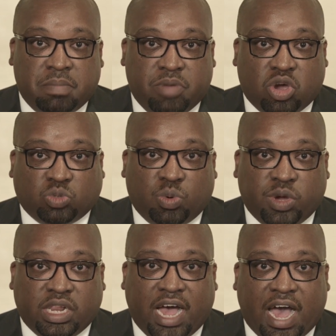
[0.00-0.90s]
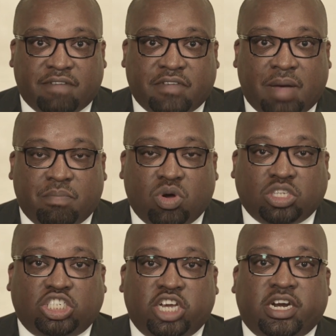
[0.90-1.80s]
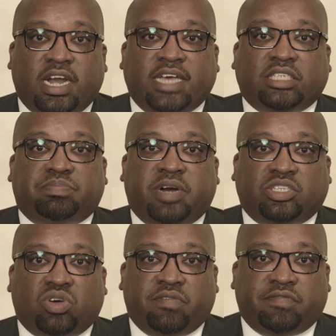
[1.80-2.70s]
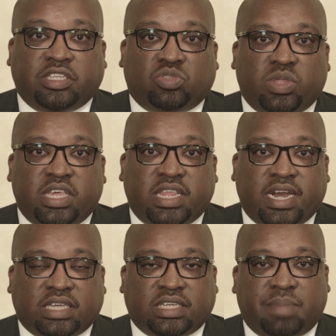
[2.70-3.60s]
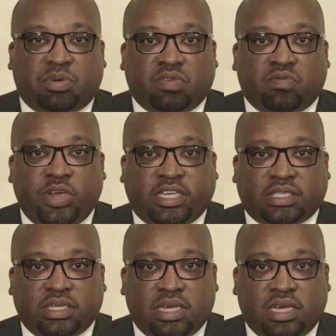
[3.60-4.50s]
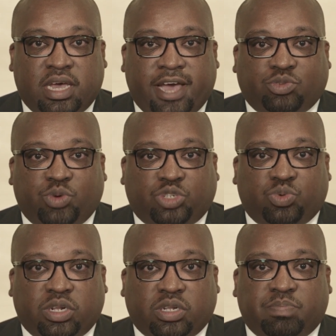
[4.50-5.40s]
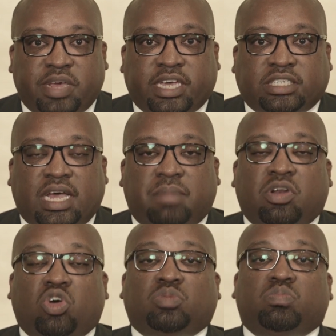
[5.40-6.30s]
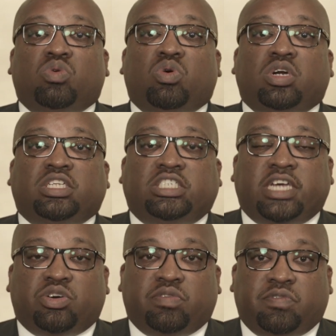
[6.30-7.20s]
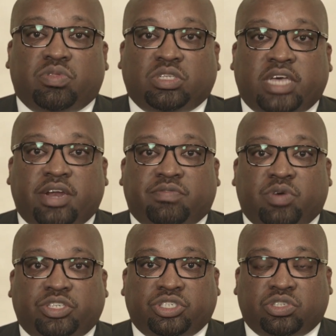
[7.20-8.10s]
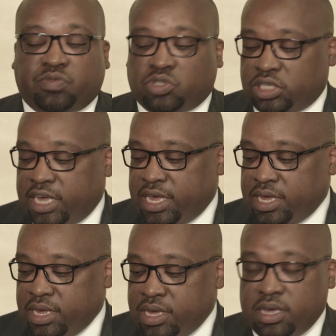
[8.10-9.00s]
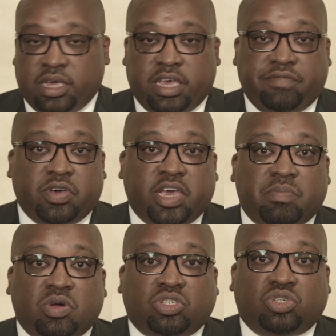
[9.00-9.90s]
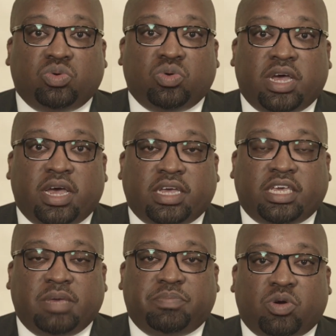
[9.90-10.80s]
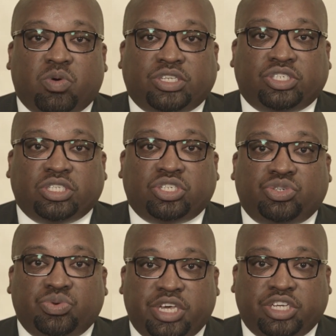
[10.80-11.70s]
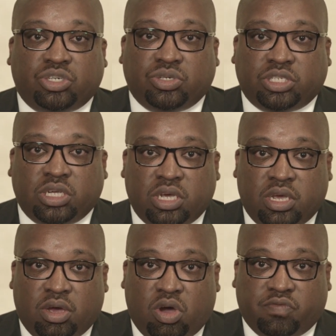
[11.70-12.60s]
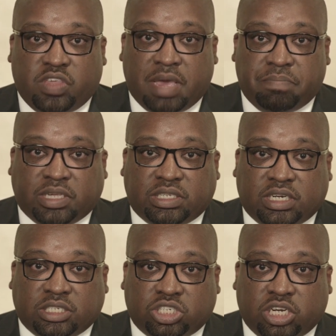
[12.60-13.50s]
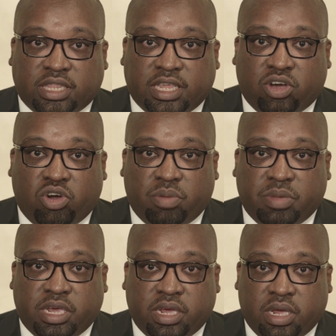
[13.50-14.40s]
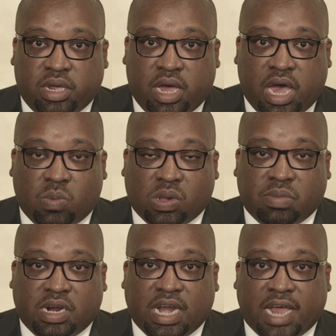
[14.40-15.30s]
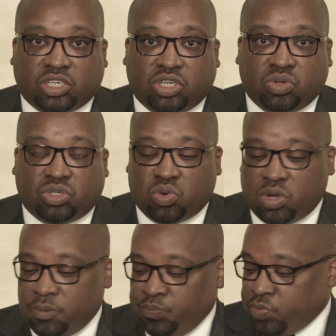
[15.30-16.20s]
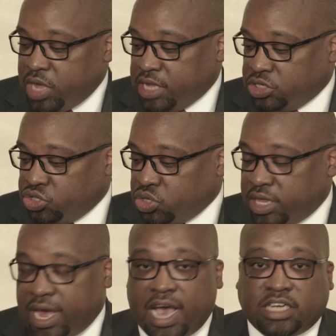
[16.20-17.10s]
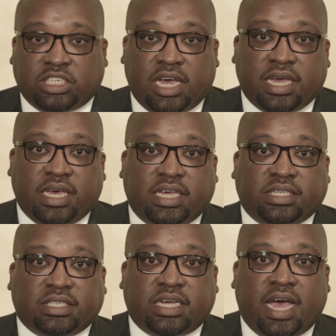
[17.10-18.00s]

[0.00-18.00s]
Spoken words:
because we will have a more generalized press conference within the next couple of weeks, at which we will make it a lot more general for those kind of questions. So for today, if you're able to keep your questions to issues of the MPC decision and the economy, we'll be glad to do so. As usual, the hashtag is